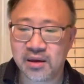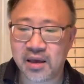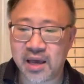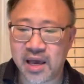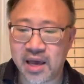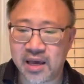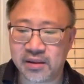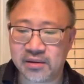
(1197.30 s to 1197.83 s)

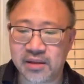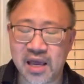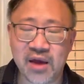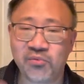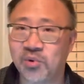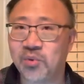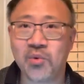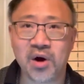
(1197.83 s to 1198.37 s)
And
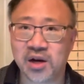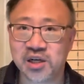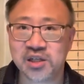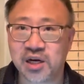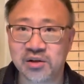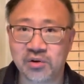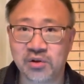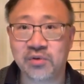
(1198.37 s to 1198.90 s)
everyone wanted
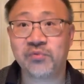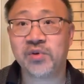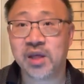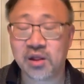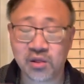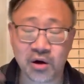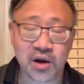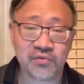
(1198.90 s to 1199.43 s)
Chateau Lafite. A
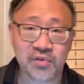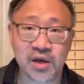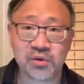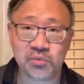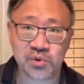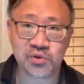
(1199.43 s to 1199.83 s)
lot of that was